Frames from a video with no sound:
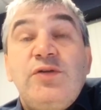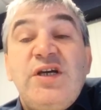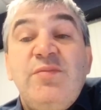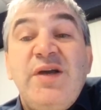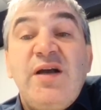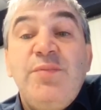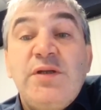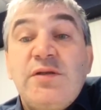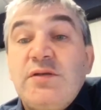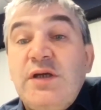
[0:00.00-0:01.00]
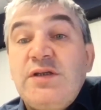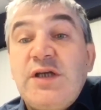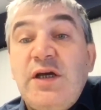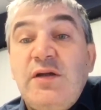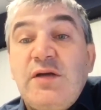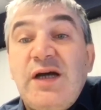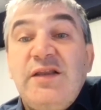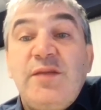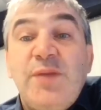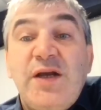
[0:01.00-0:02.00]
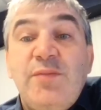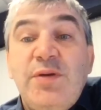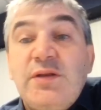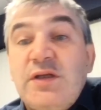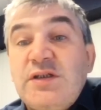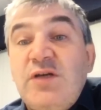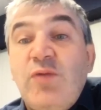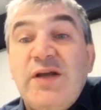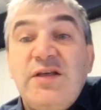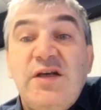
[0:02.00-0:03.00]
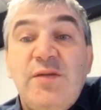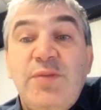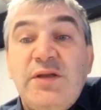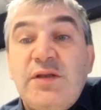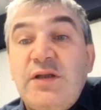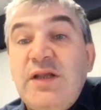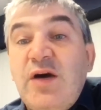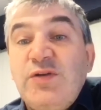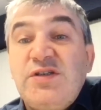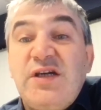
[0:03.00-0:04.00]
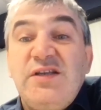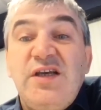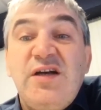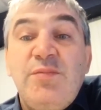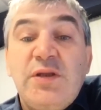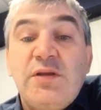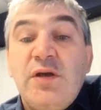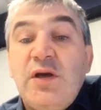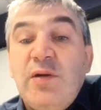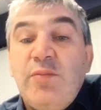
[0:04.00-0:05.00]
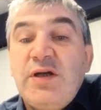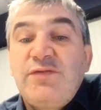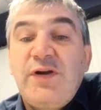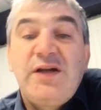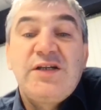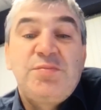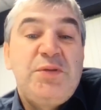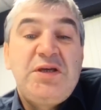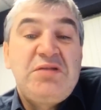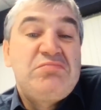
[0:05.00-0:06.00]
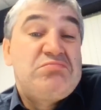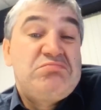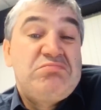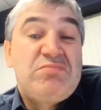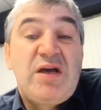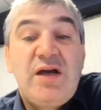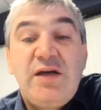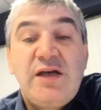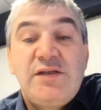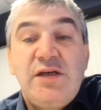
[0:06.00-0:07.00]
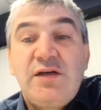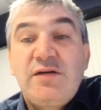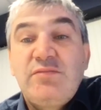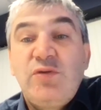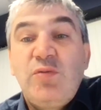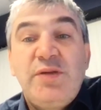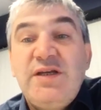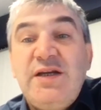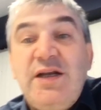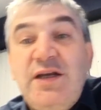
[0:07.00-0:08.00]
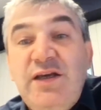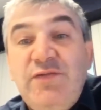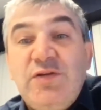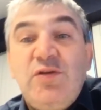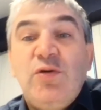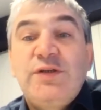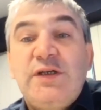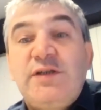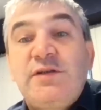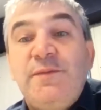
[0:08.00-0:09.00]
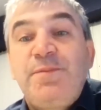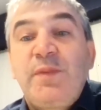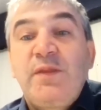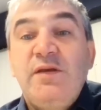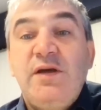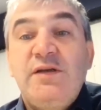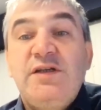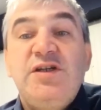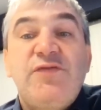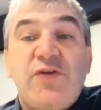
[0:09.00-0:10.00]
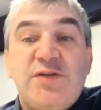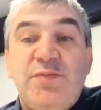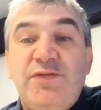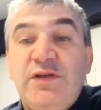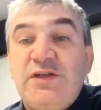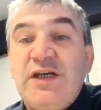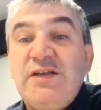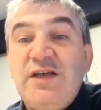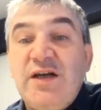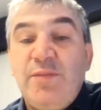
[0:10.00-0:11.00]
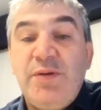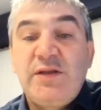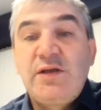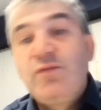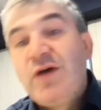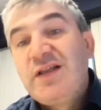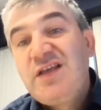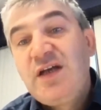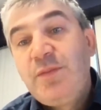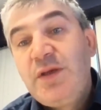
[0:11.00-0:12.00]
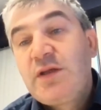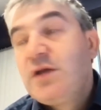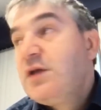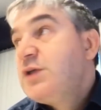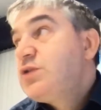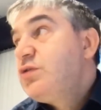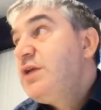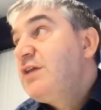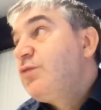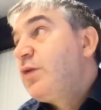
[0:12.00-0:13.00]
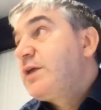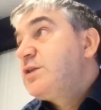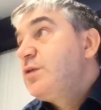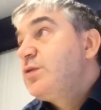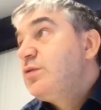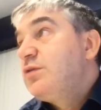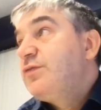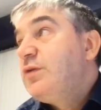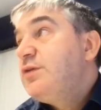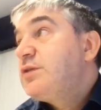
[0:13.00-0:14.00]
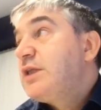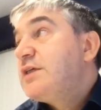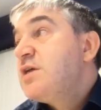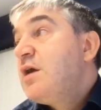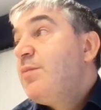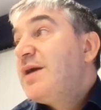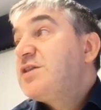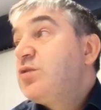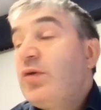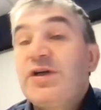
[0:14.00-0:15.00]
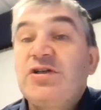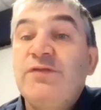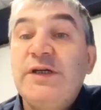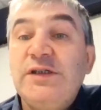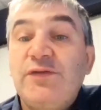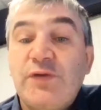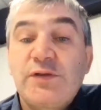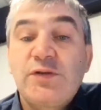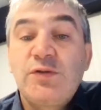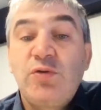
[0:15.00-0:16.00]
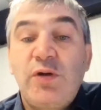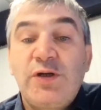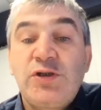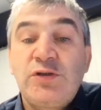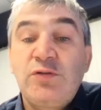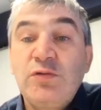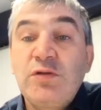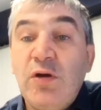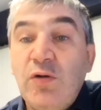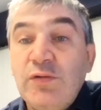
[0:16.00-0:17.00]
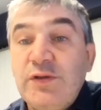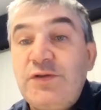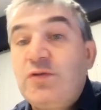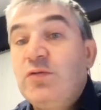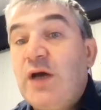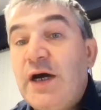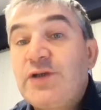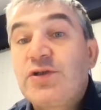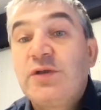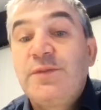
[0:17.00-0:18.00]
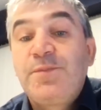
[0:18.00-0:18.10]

10 megabit, and then 100 megabit, and then 1 gigabit, and now it's 10 gigabit. But frankly speaking, I think nobody really even noticed the difference between 10 gigabit and 1 gigabit. Hmm. So network is also not fully utilized, but storage is very different. So storage is too slow, it's too large,